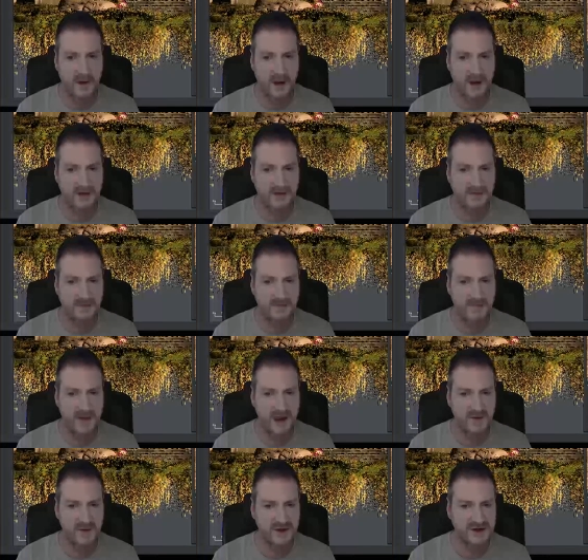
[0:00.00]
Um, I
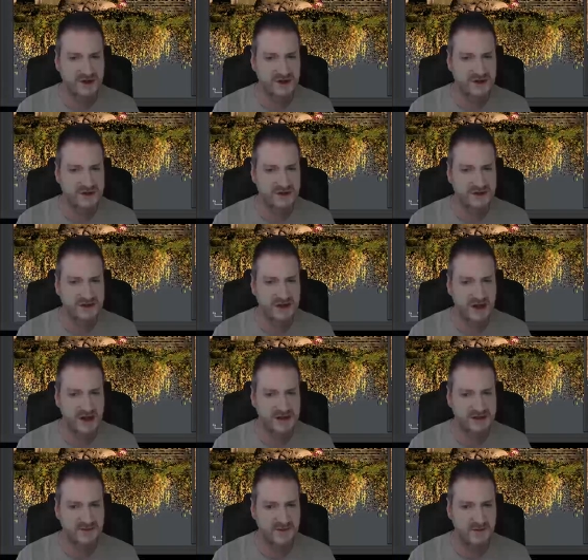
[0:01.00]
may reduce the
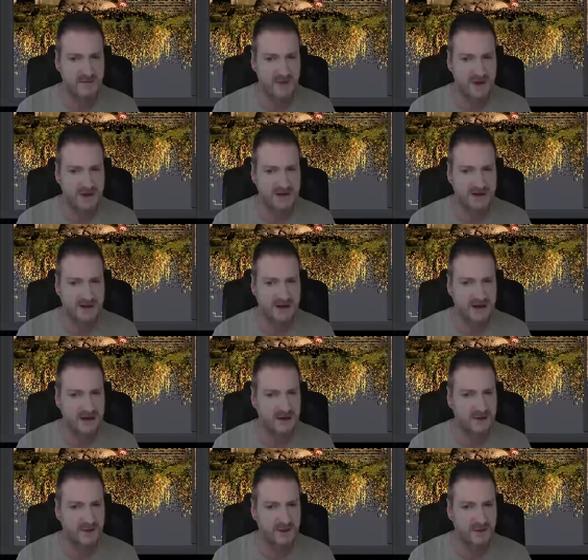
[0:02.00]
size of the moss a
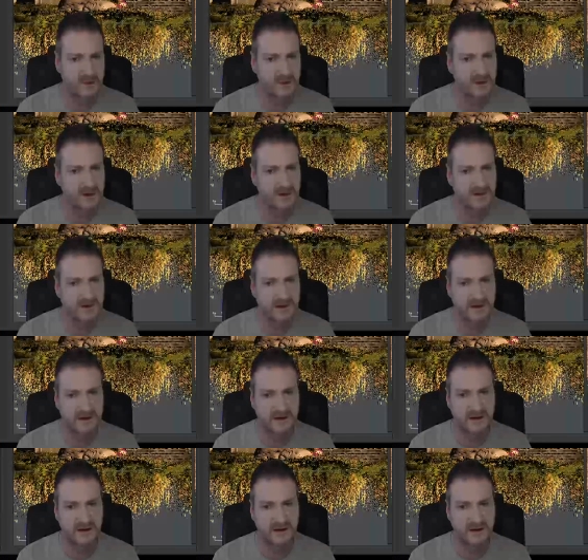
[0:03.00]
little bit more, I
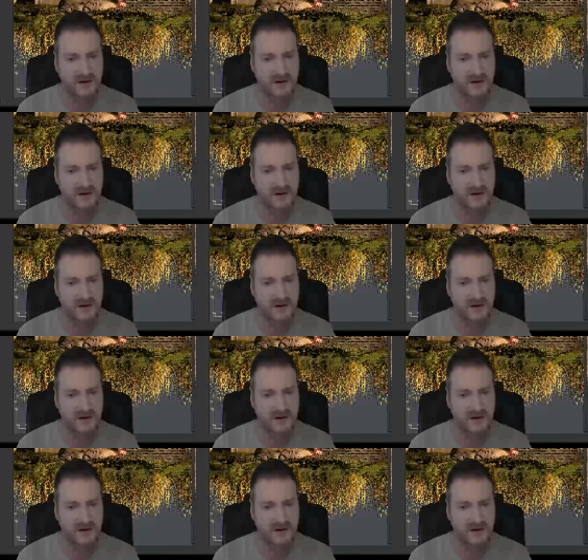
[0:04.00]
think.